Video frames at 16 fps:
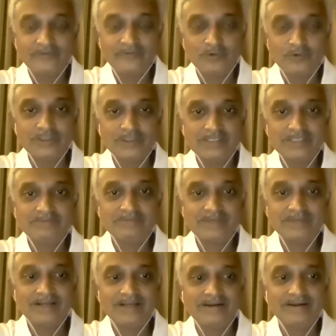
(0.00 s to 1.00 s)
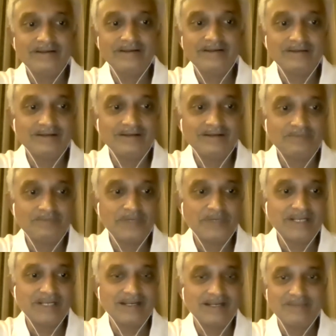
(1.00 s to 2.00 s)
watch them, and uh,
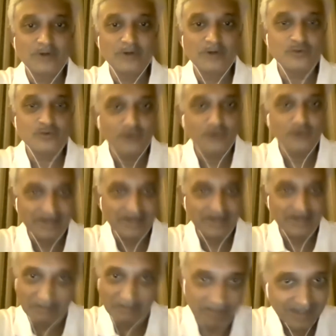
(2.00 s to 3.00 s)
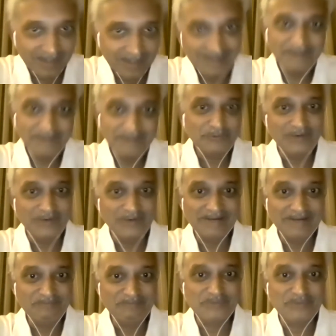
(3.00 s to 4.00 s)
particularly because you are in them,
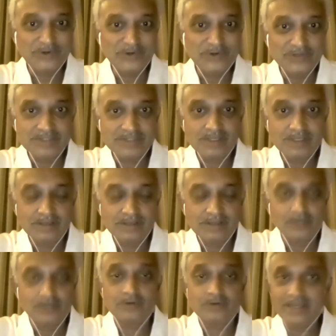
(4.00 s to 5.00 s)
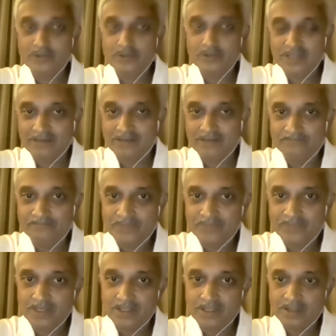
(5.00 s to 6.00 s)
right? Because no, like you said,
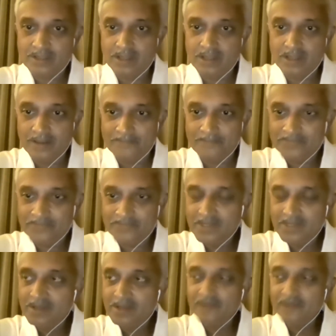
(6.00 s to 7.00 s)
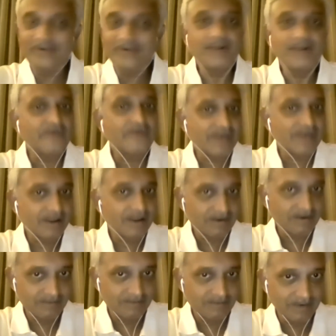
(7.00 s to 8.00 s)
it's um, very
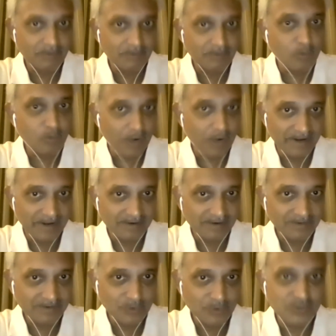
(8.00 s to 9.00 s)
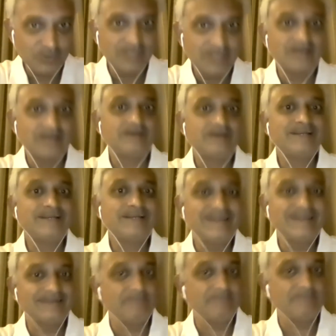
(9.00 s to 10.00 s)
rare. Number one, to see an
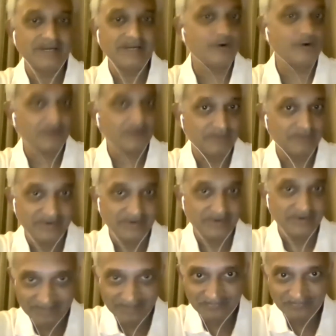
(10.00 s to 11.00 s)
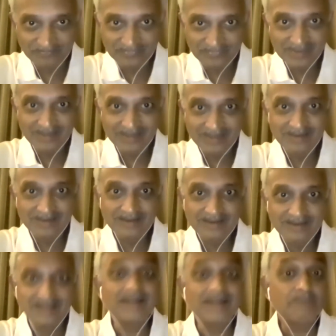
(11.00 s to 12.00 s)
Indian-made documentary,
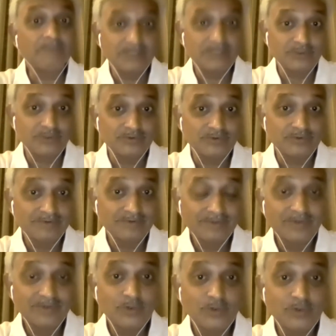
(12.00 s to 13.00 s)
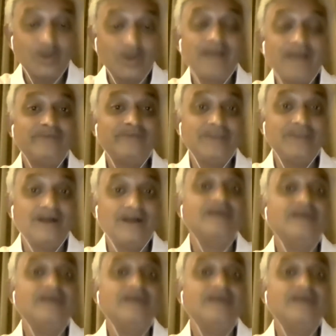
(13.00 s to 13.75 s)
and number two, to have a young